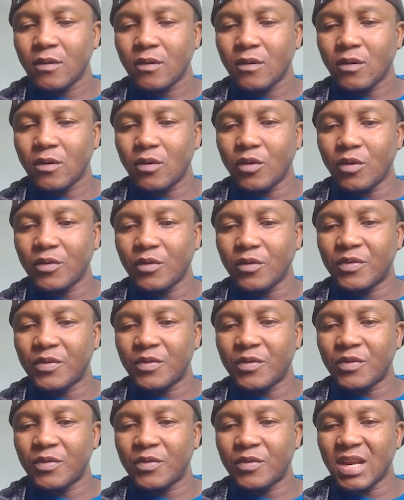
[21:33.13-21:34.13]
cos
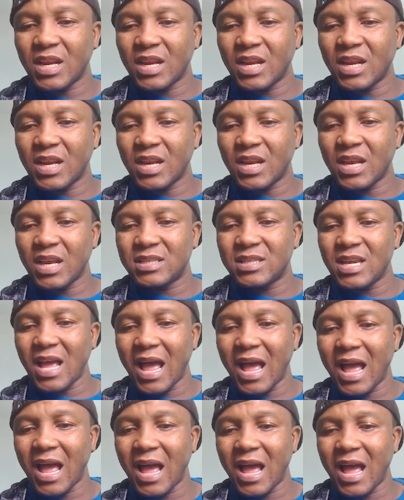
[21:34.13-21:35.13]
3t
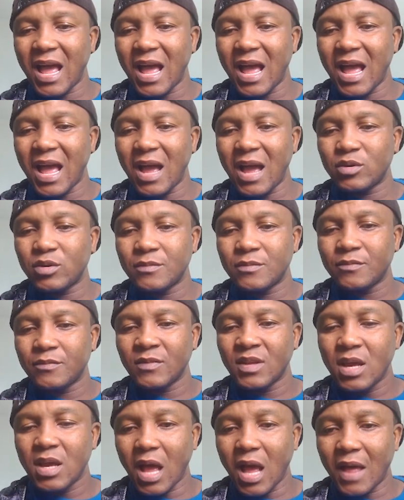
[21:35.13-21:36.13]
out,
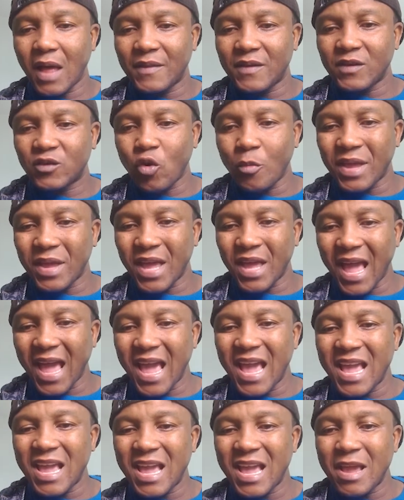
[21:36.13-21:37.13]
this is going to be
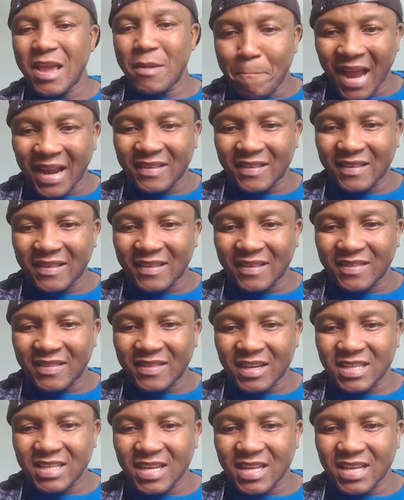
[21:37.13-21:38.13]
a minus
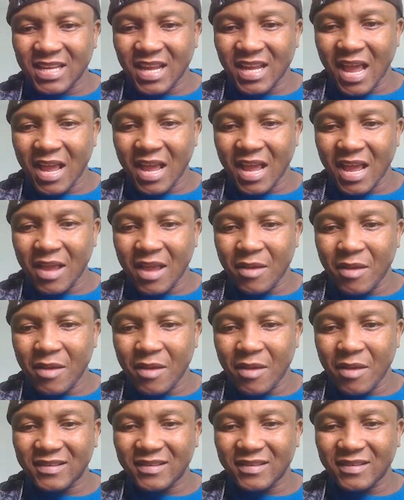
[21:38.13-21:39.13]
3t, a
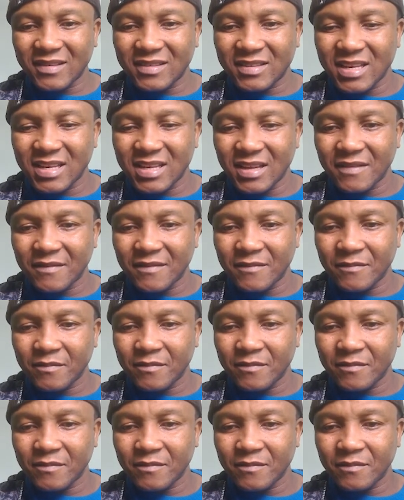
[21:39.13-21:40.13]
minus t,
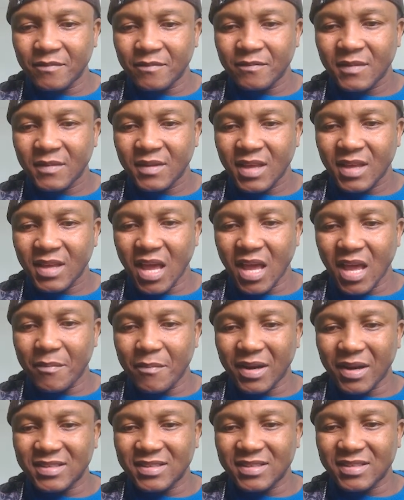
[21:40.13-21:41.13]
a minus
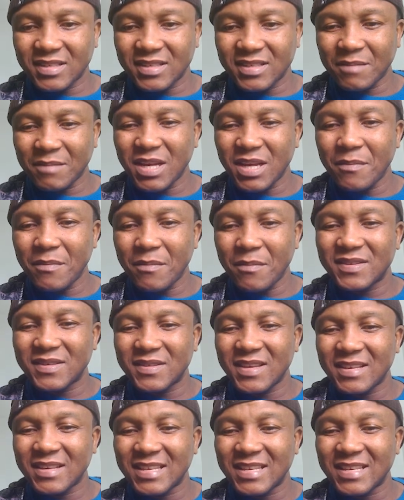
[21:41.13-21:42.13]
t. Sometimes I say
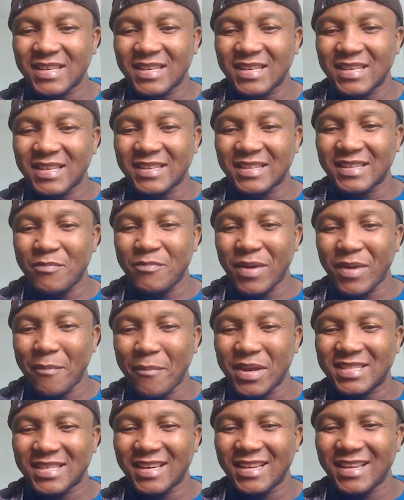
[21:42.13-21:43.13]
3, but I mean
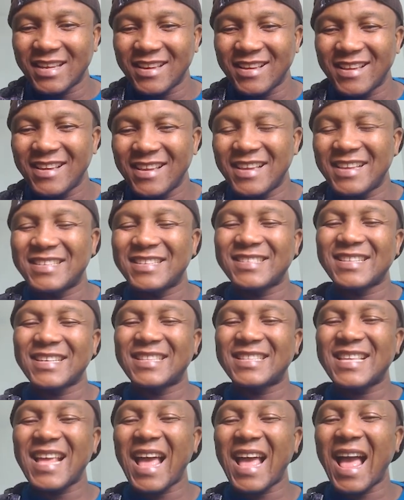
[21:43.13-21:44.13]
t. It's just
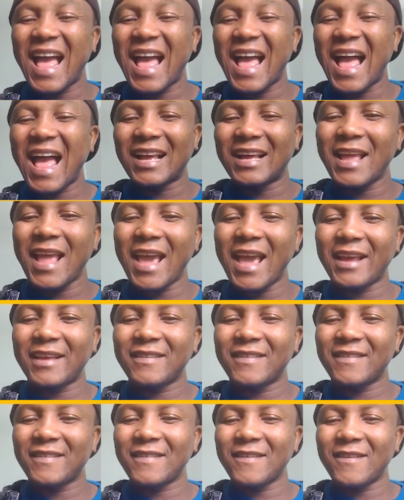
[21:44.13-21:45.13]
a tongue error,
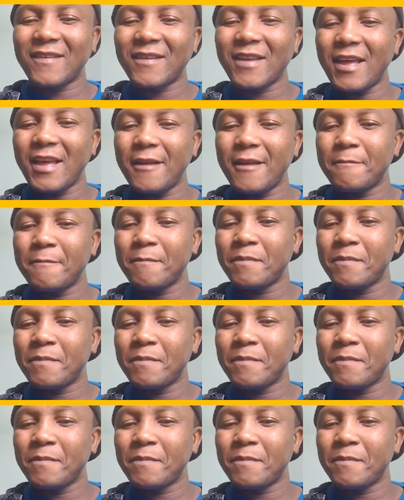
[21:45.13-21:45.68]
okay?